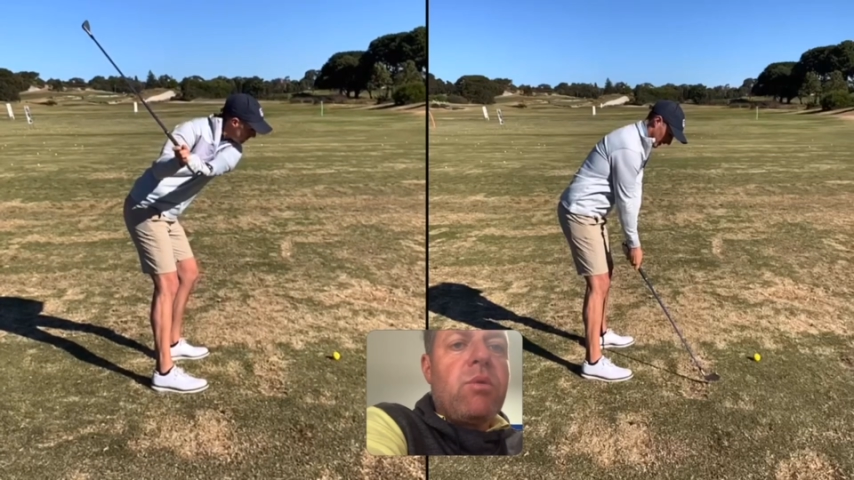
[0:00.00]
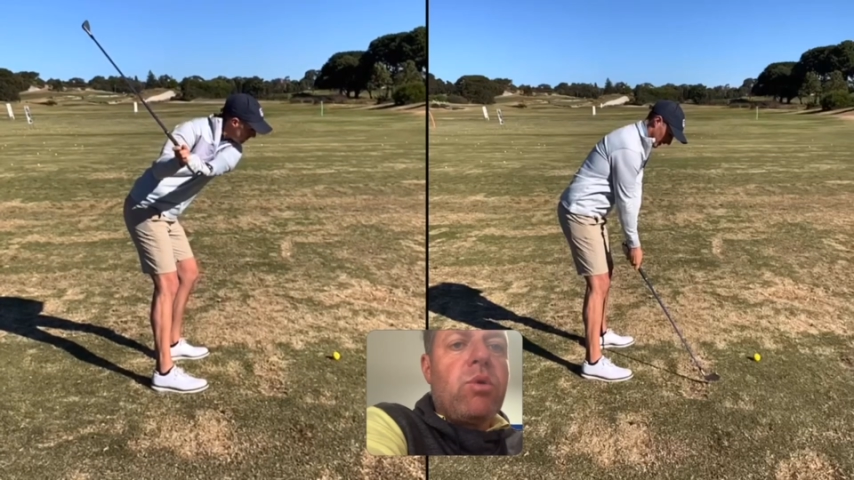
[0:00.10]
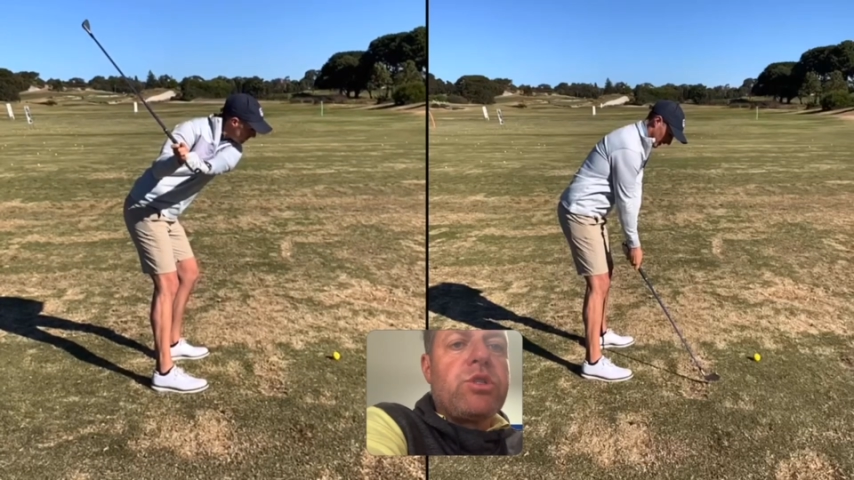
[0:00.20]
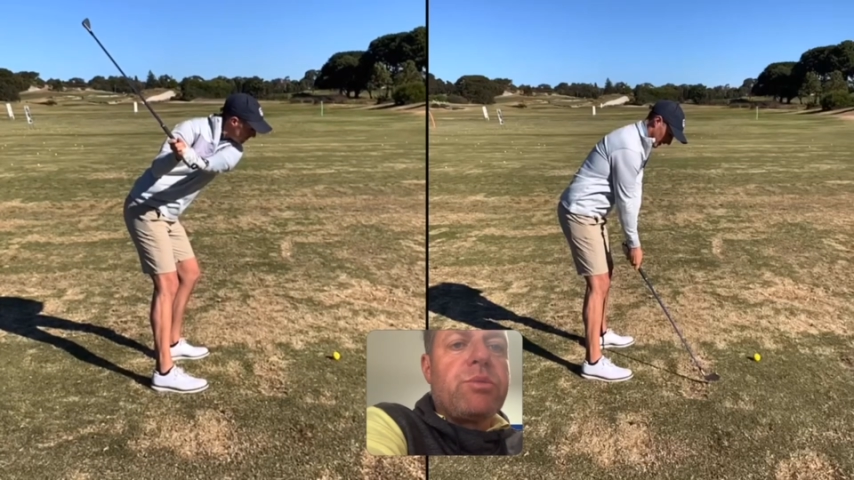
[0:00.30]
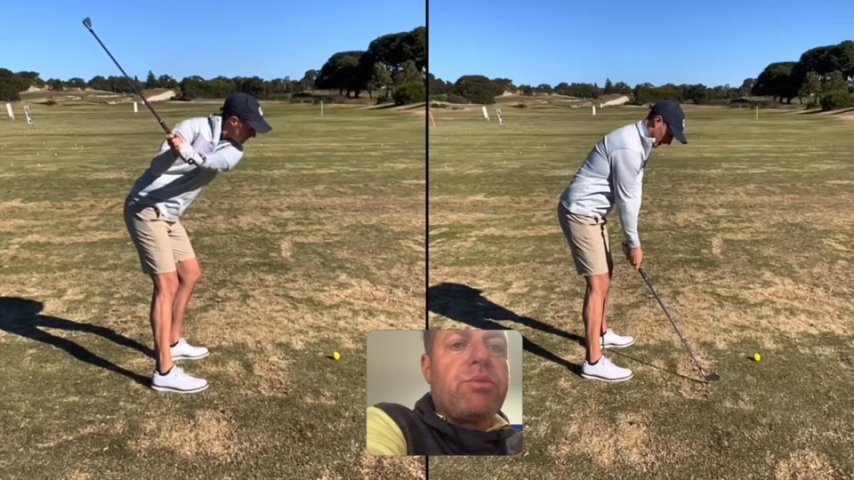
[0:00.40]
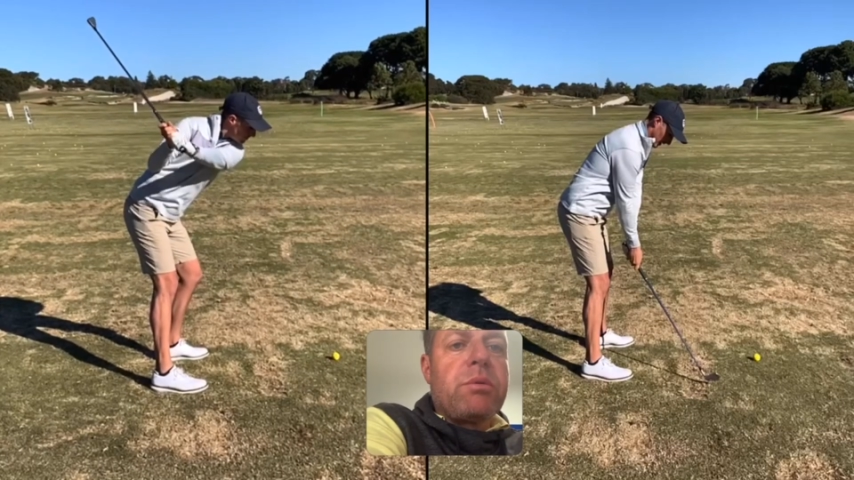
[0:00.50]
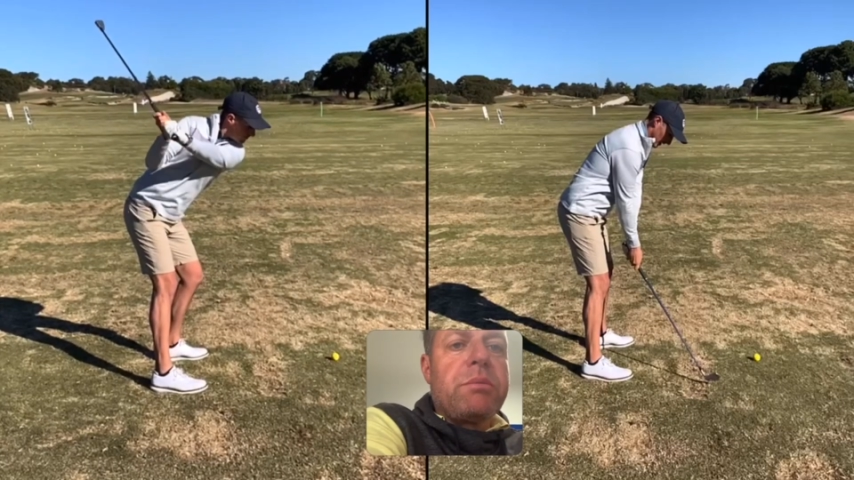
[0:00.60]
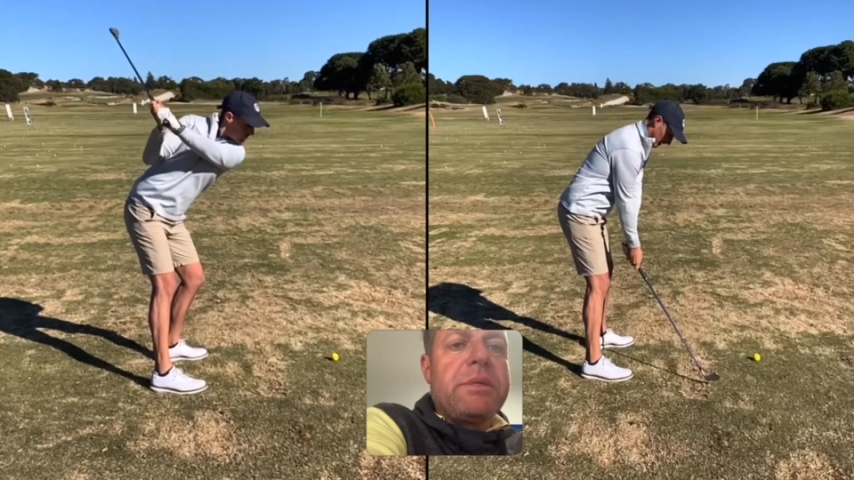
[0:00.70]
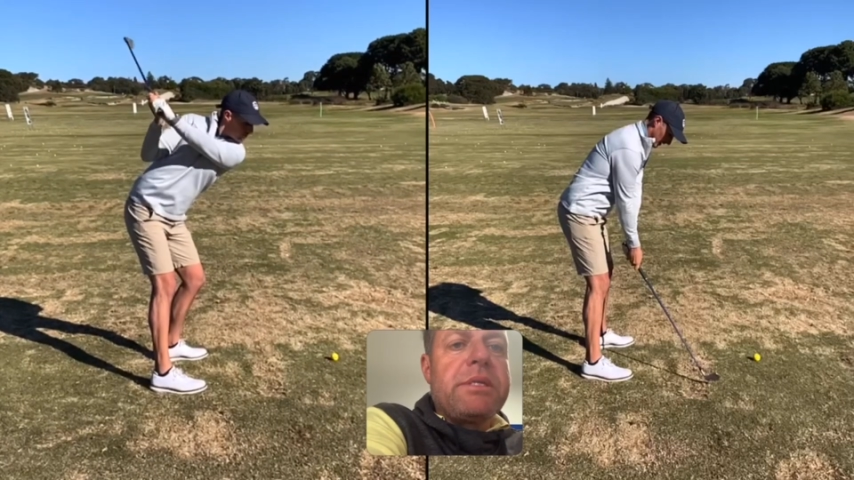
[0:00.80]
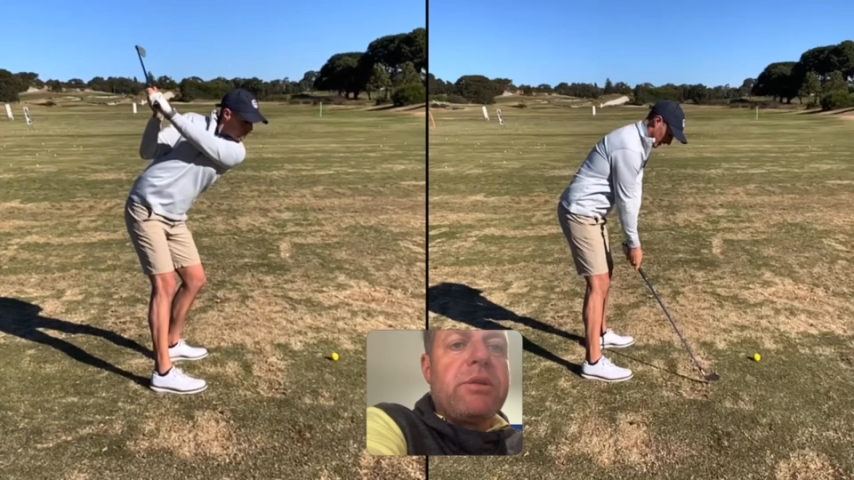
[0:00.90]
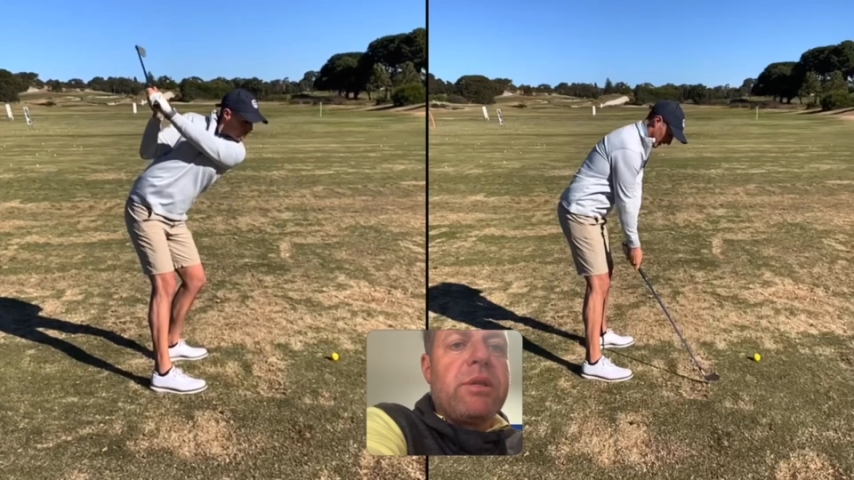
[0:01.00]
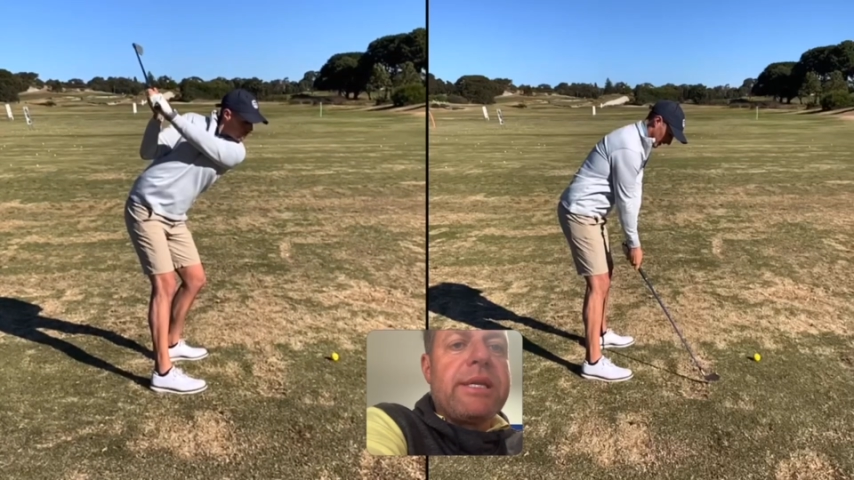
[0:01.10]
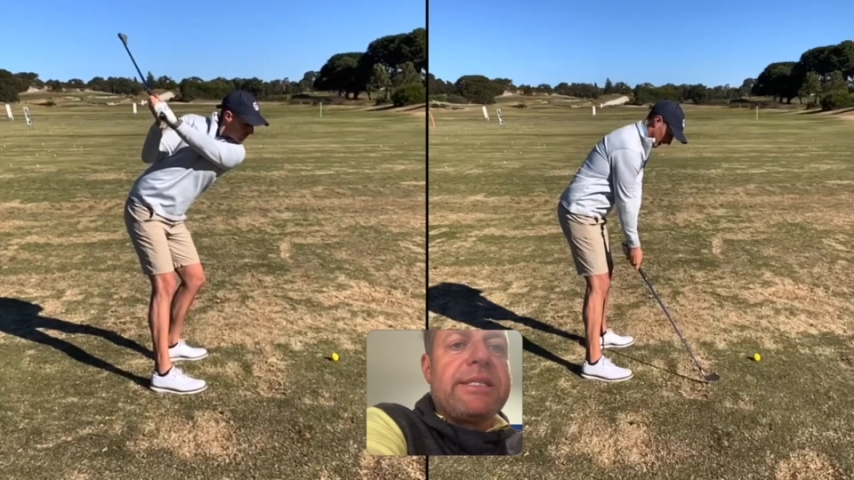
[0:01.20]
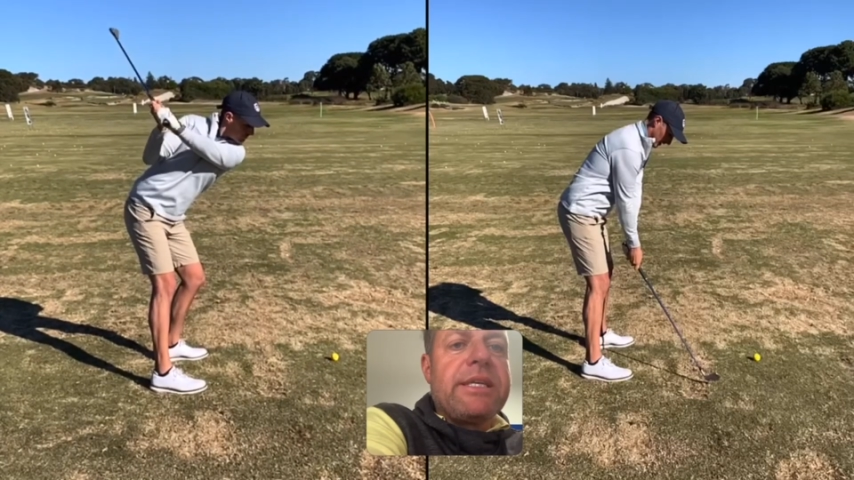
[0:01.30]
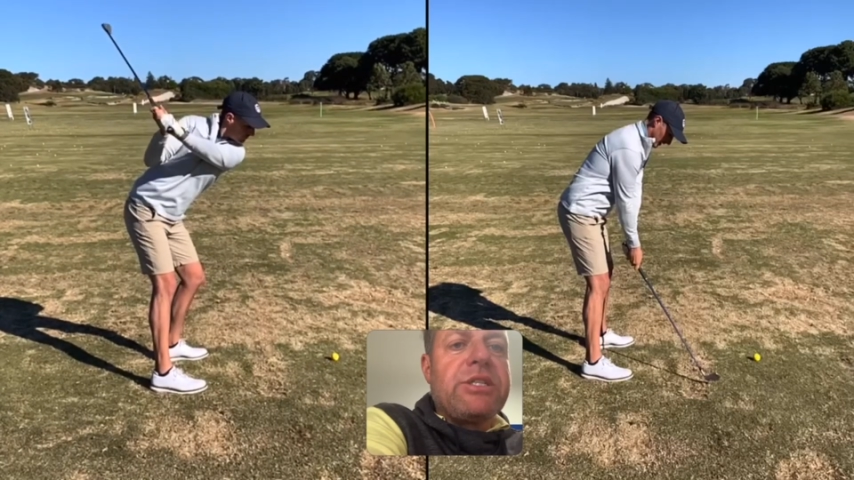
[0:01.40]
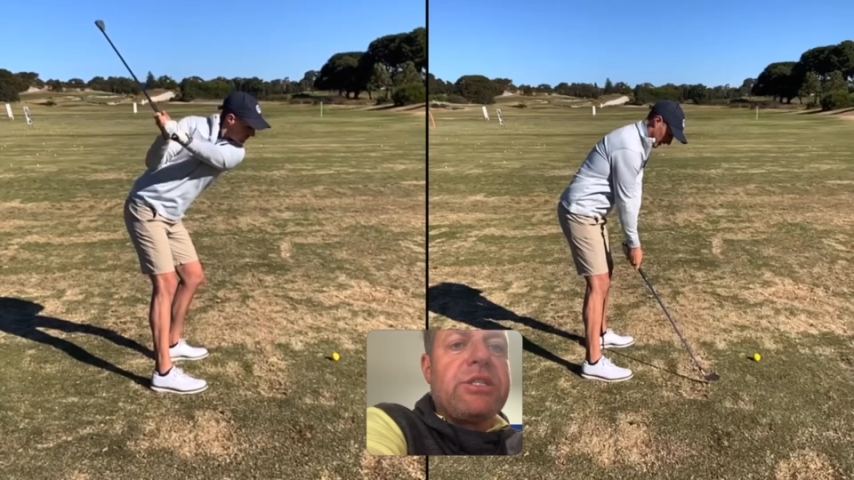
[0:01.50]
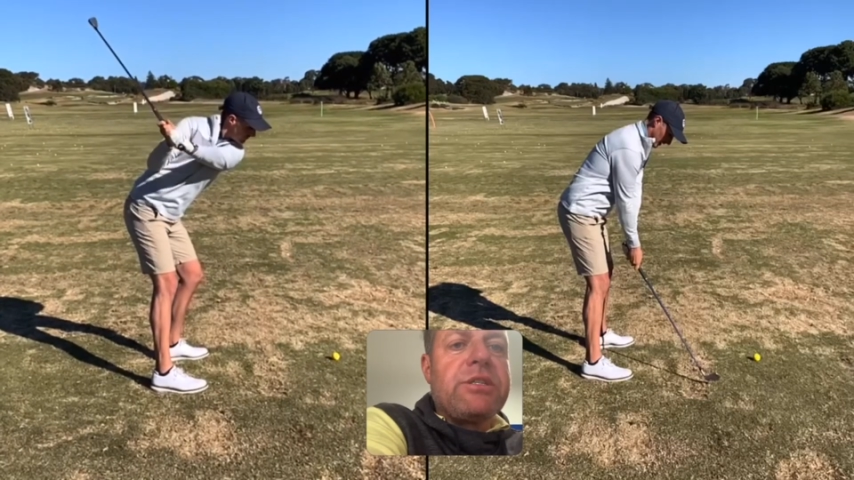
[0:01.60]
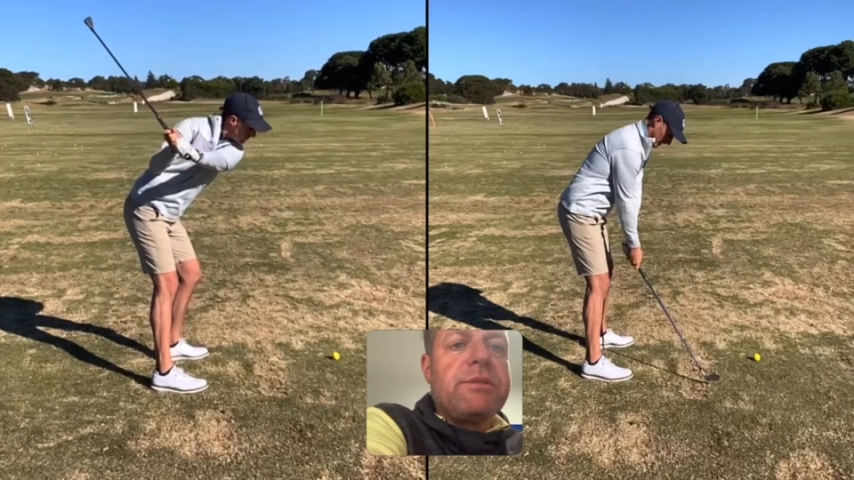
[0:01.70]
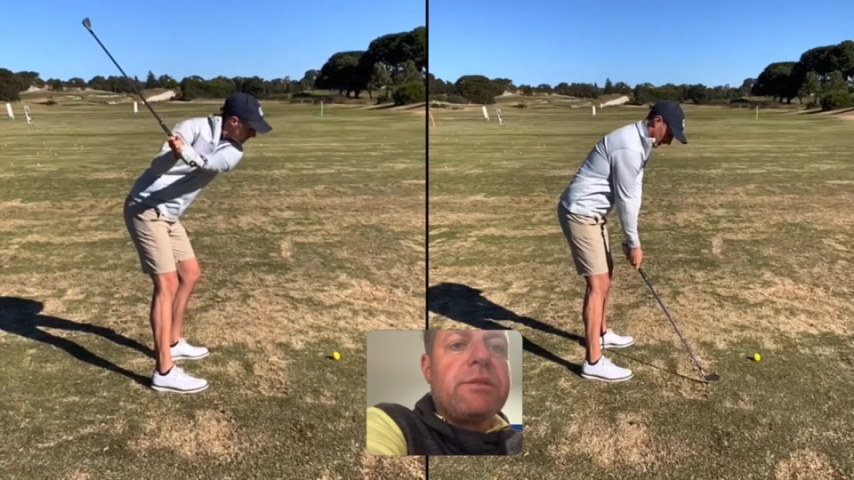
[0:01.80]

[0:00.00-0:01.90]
what's your problem? He said early extension.